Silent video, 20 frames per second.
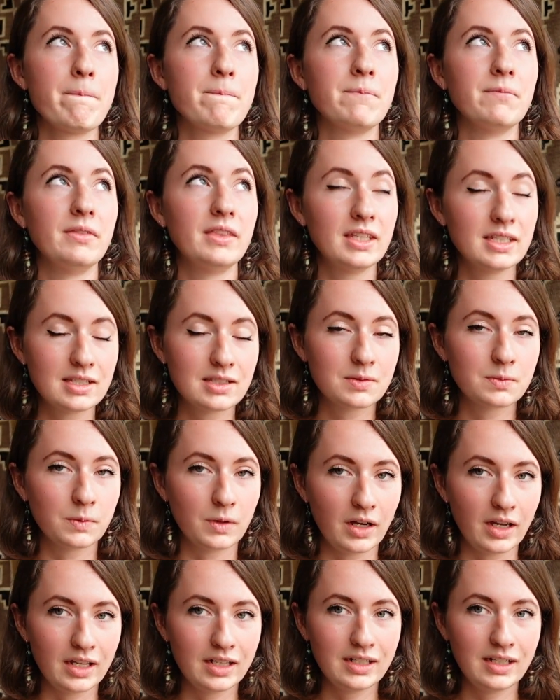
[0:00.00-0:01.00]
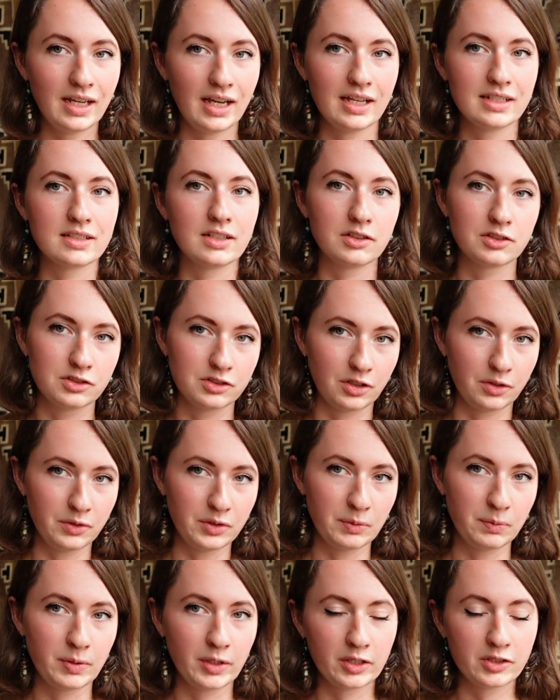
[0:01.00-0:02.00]
This one, as I'll show in the
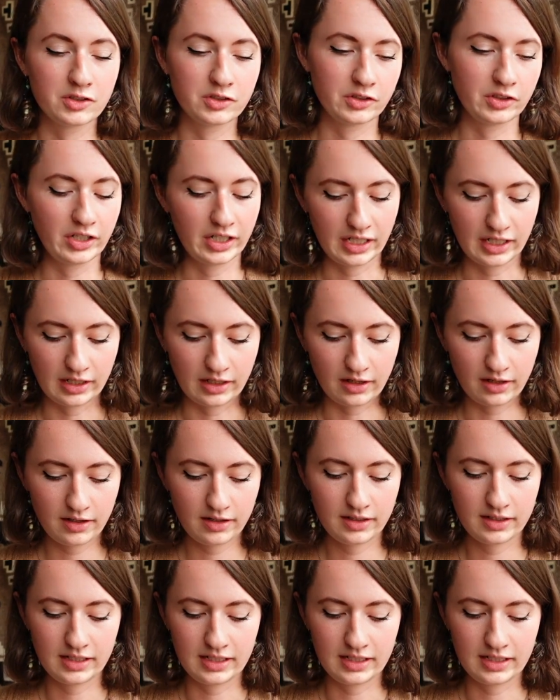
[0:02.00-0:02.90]
picture here,